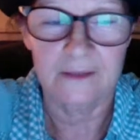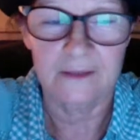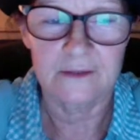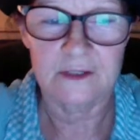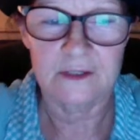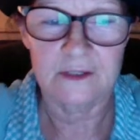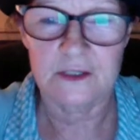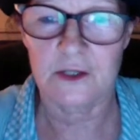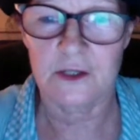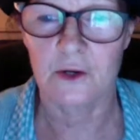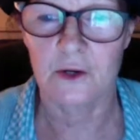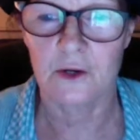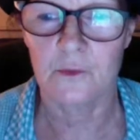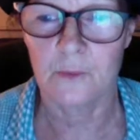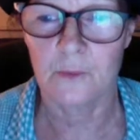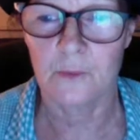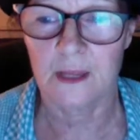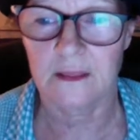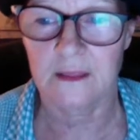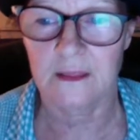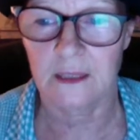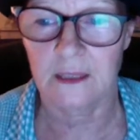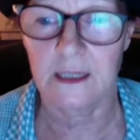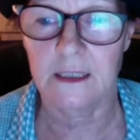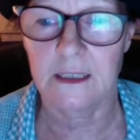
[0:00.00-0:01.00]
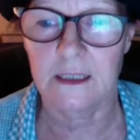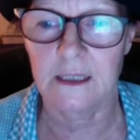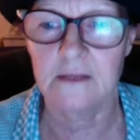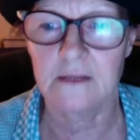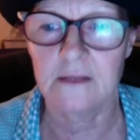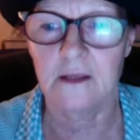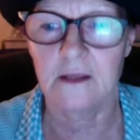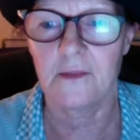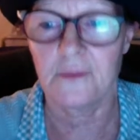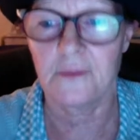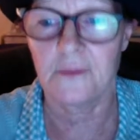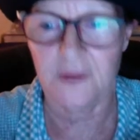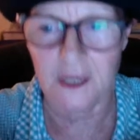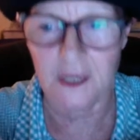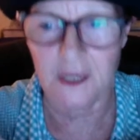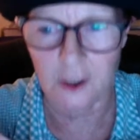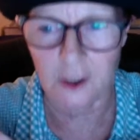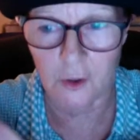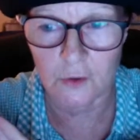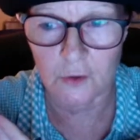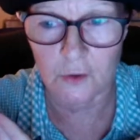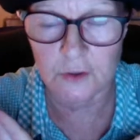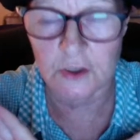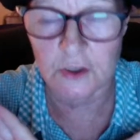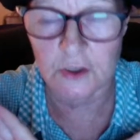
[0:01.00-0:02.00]
So we're thinking that they're
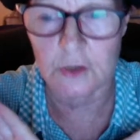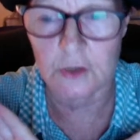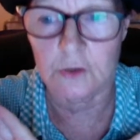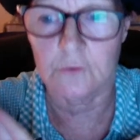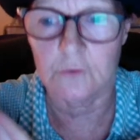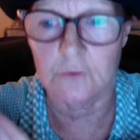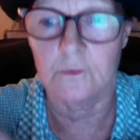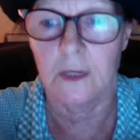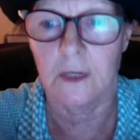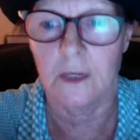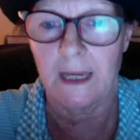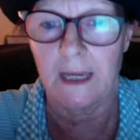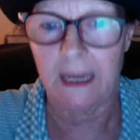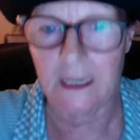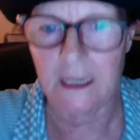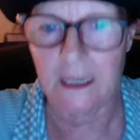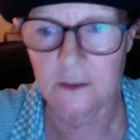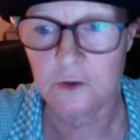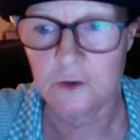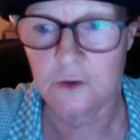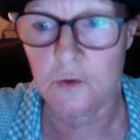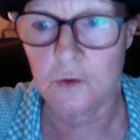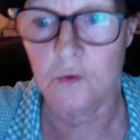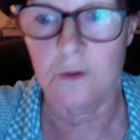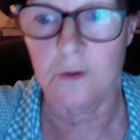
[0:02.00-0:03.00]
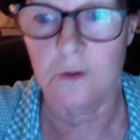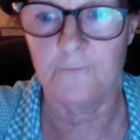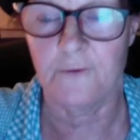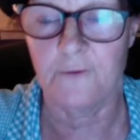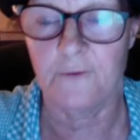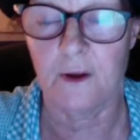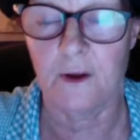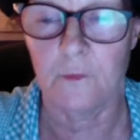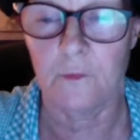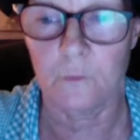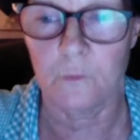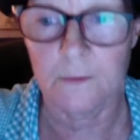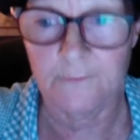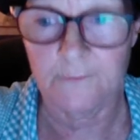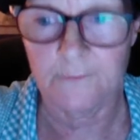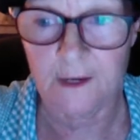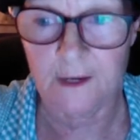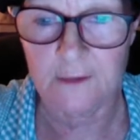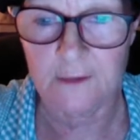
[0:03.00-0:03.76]
going to end all of it. We've